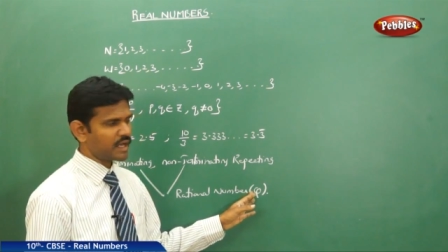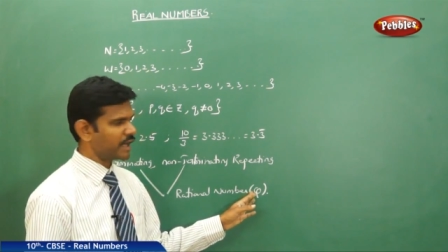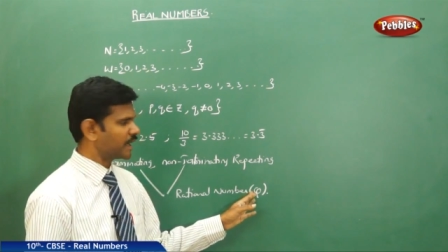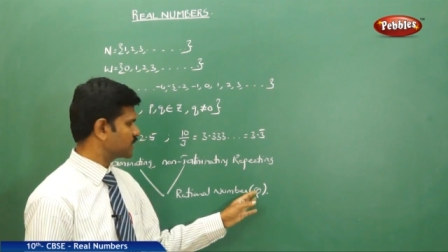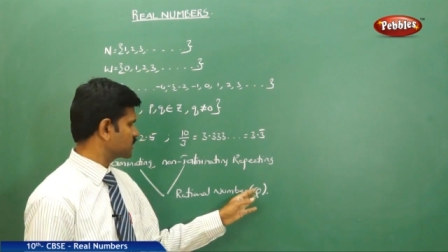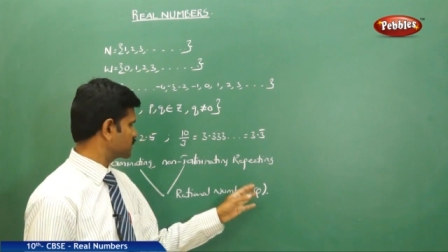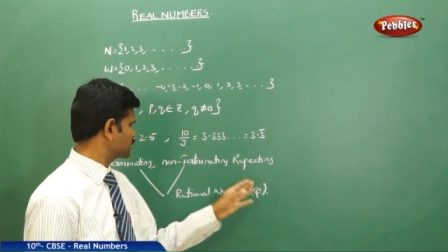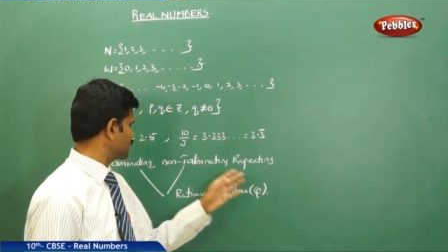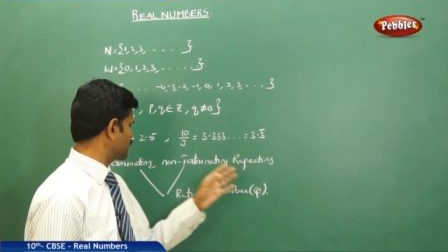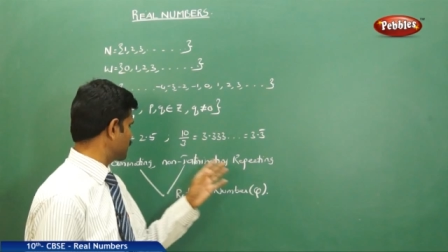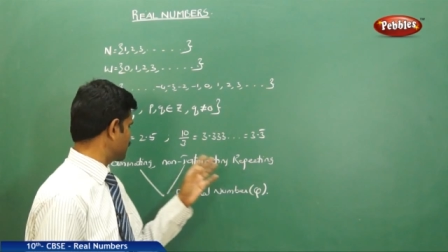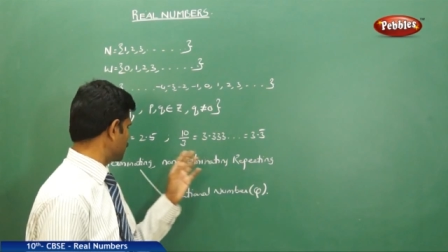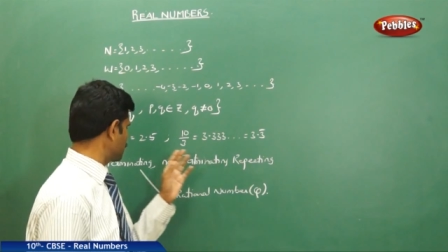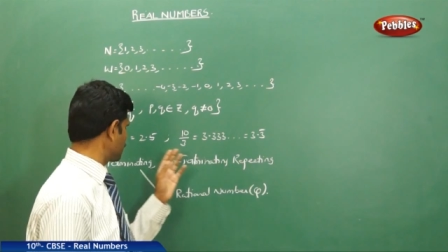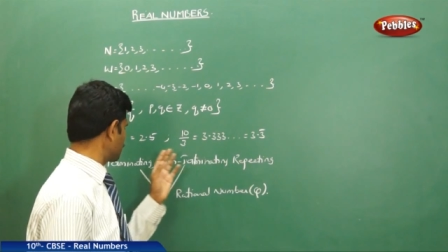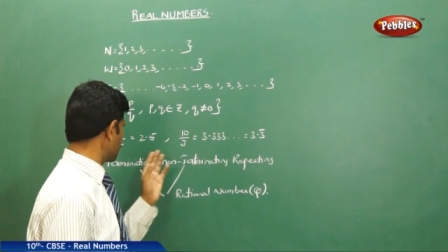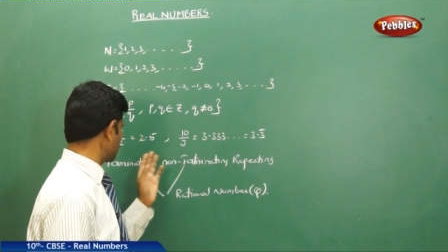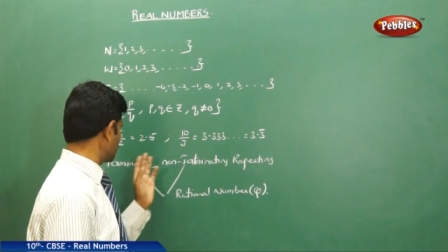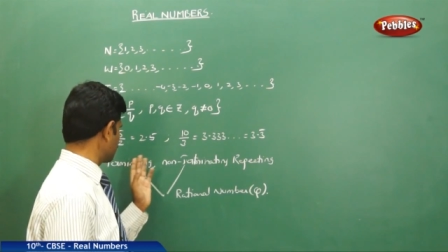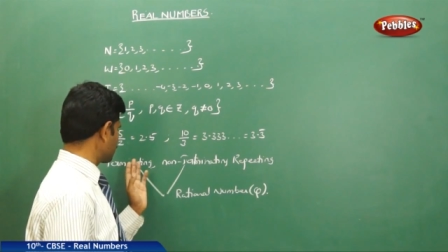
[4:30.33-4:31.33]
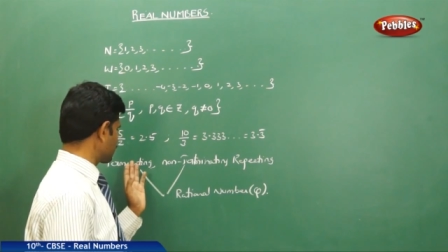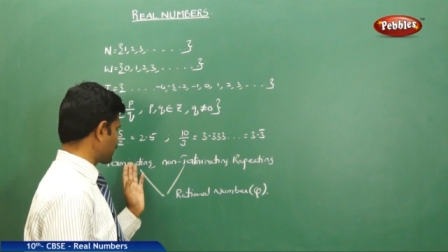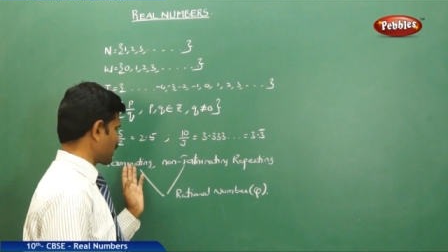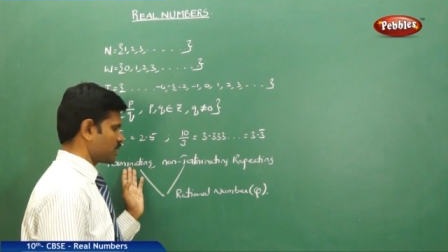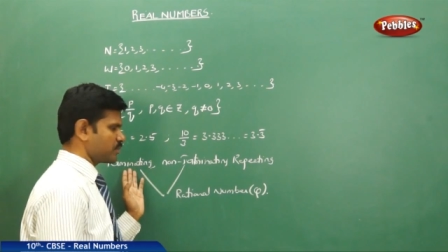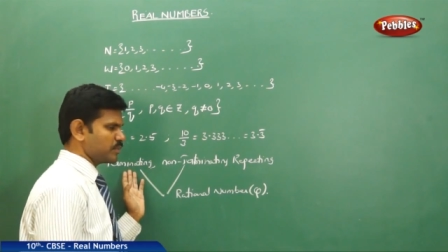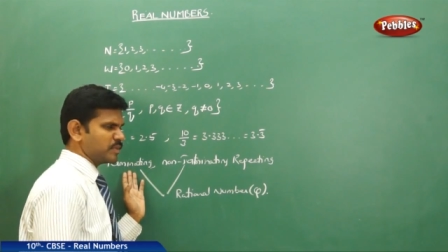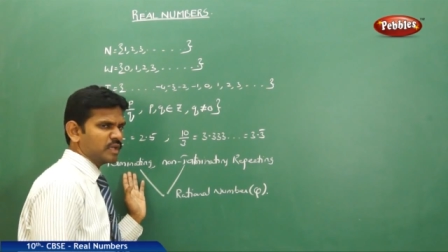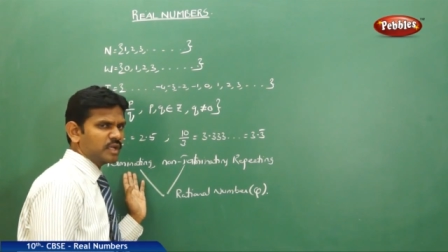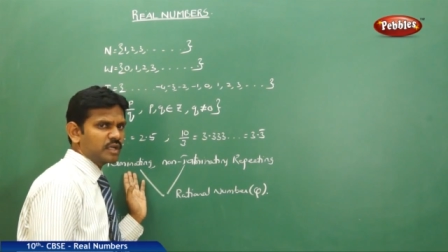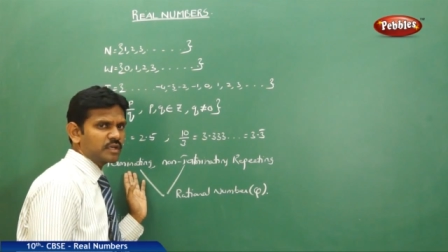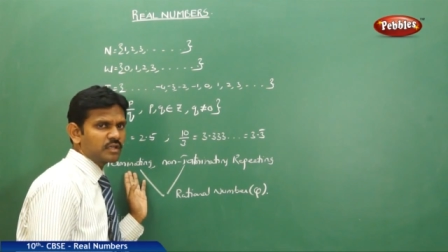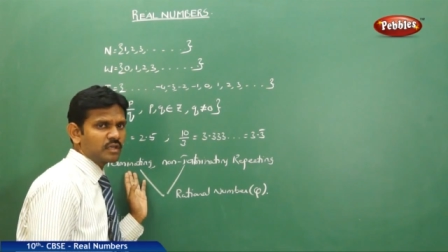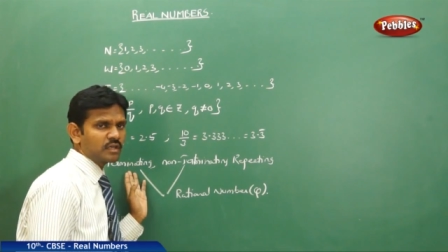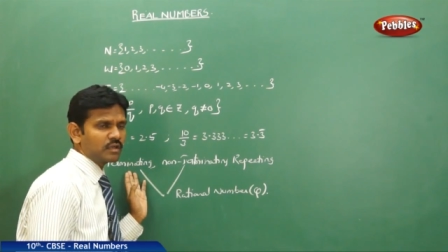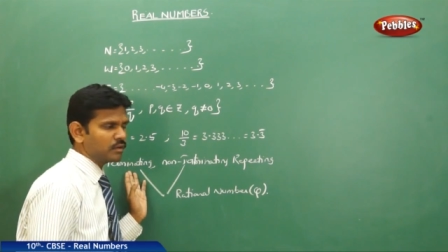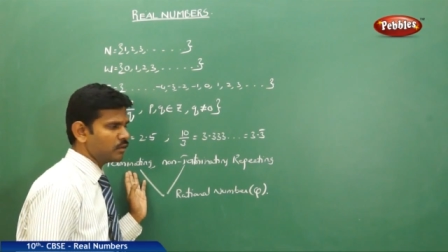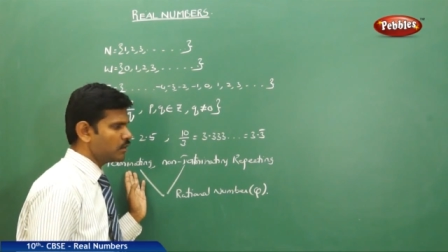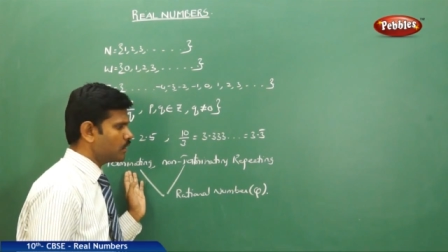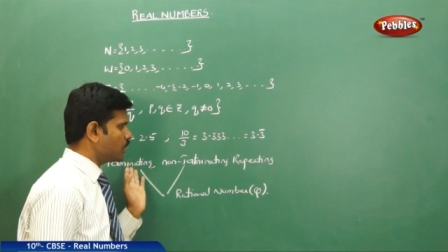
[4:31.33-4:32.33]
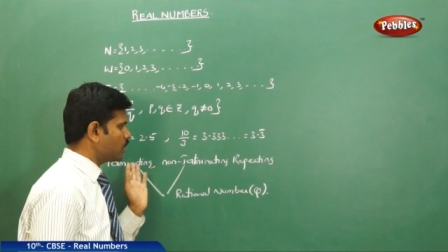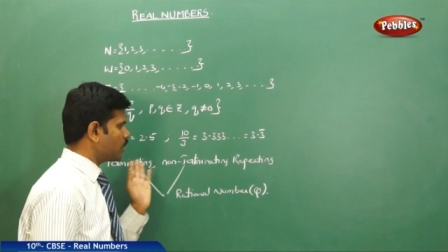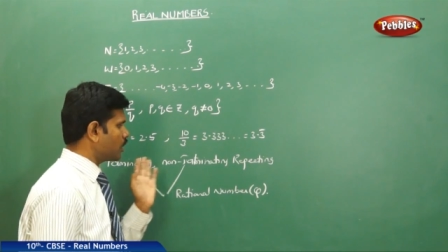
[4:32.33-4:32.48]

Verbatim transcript: either terminating